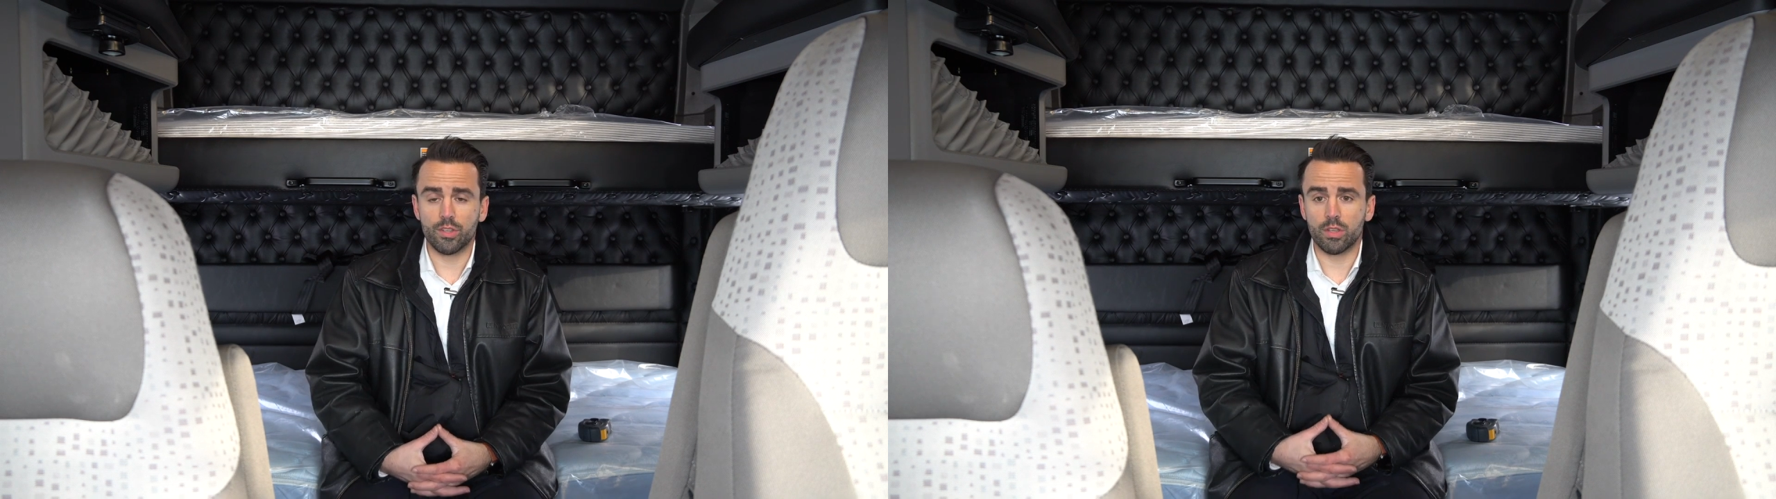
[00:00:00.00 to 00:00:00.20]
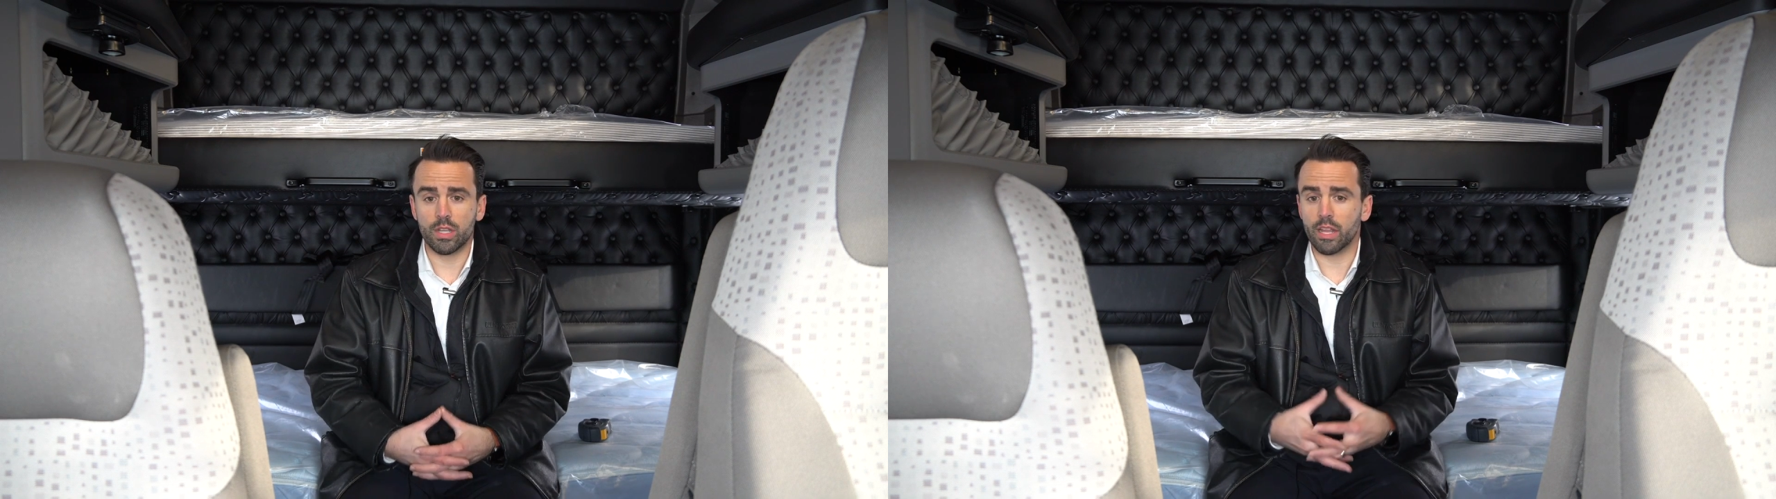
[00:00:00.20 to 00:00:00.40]

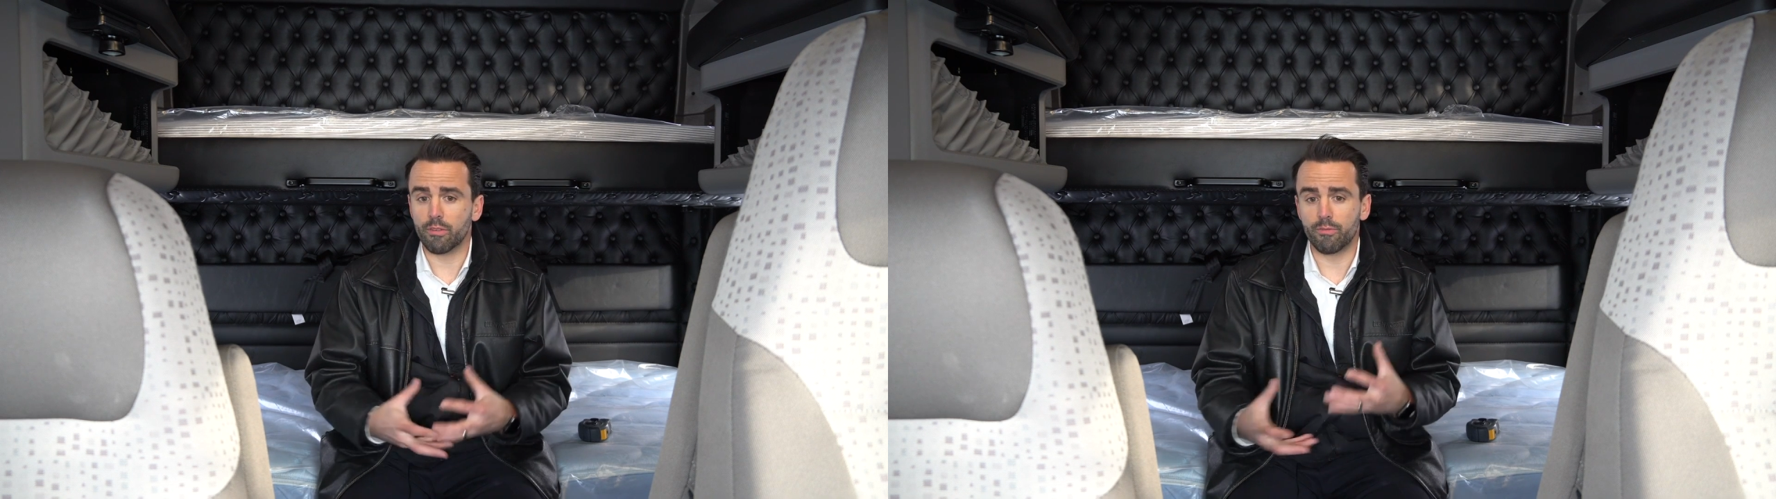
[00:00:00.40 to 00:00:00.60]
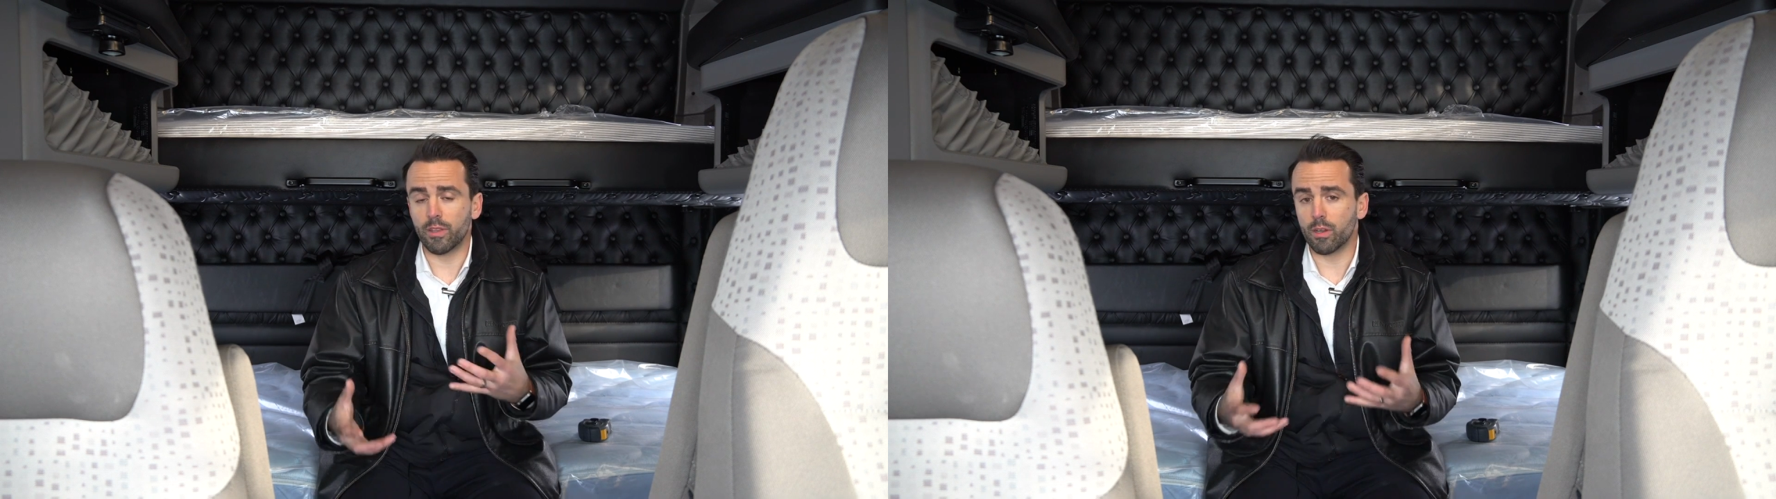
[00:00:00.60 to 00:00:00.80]
You can get a
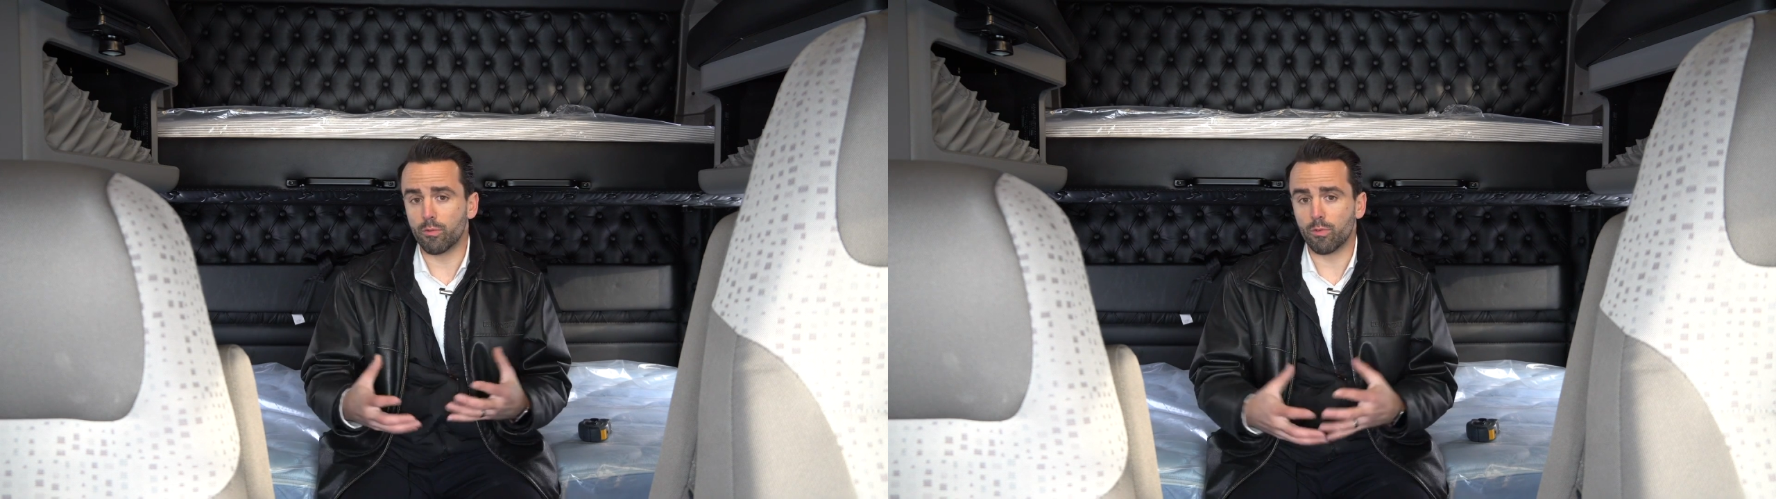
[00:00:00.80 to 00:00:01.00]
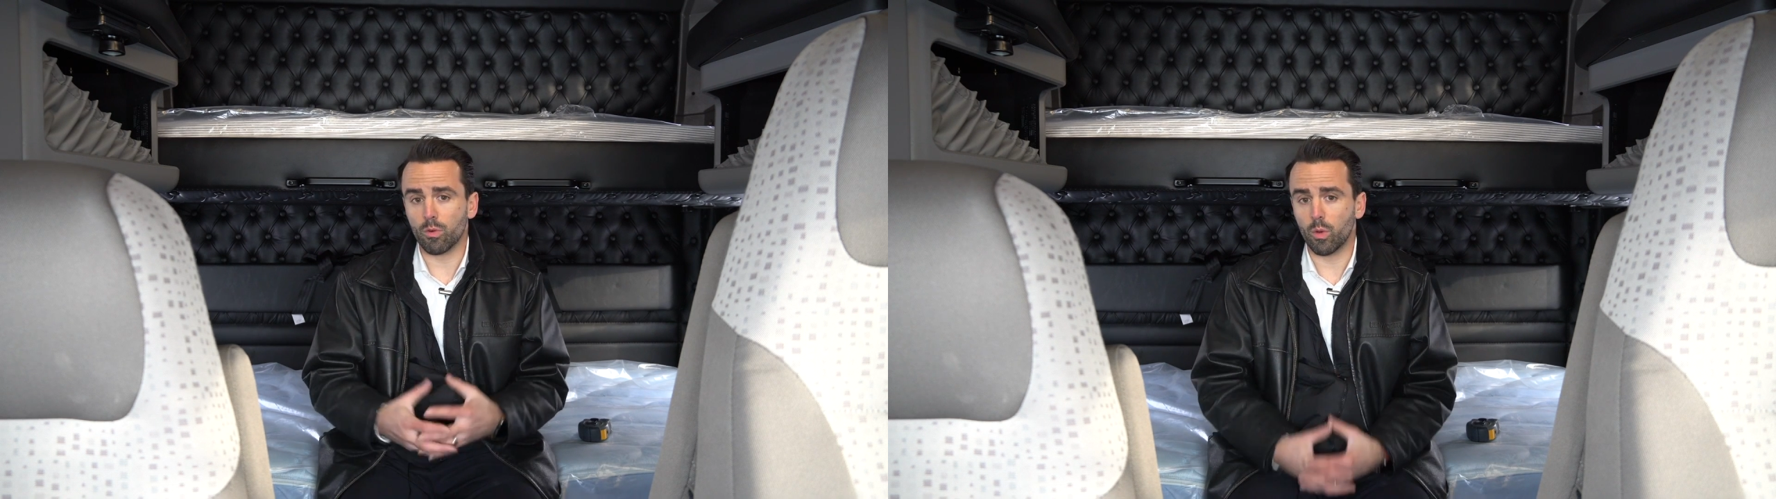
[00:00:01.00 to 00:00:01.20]
feel
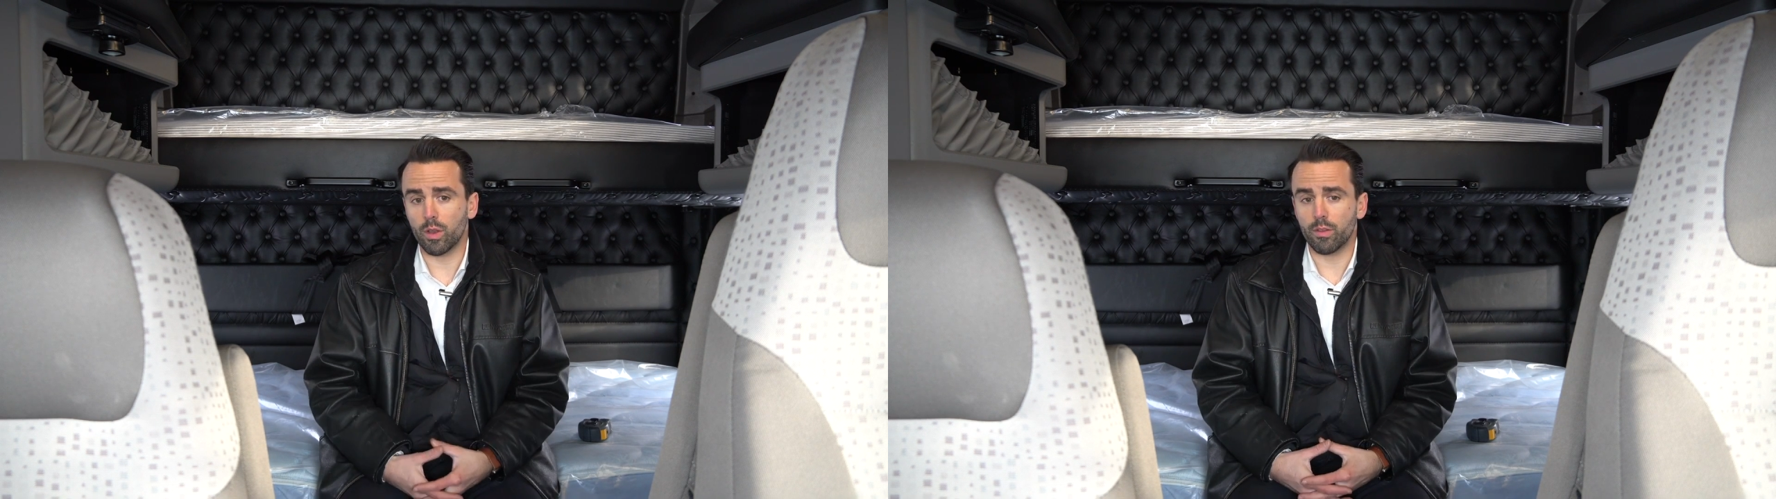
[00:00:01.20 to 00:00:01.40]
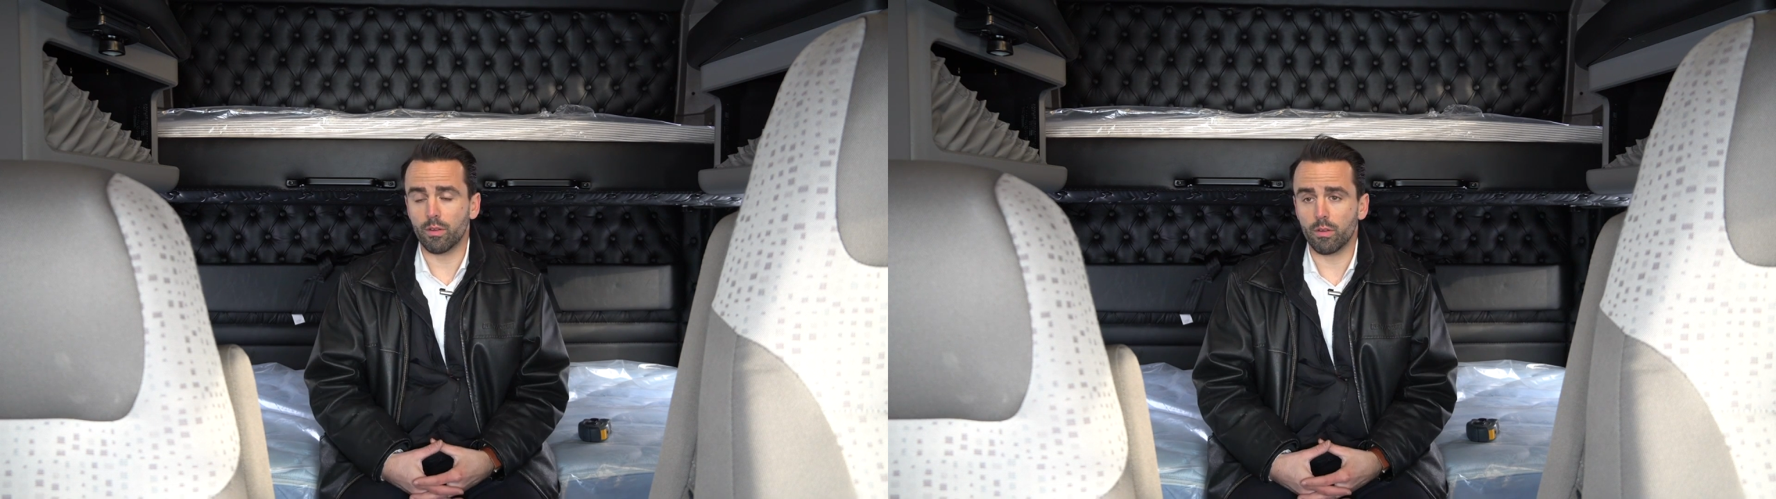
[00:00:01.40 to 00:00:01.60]
for
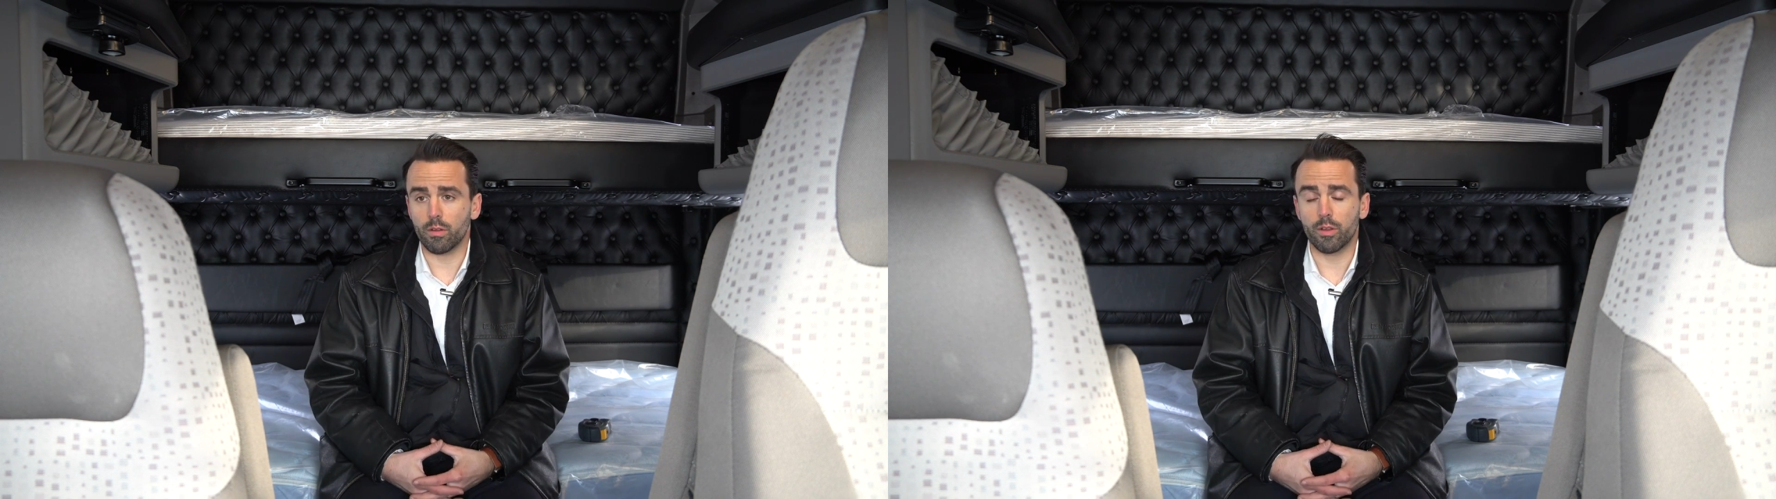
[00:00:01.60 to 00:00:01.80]
what you're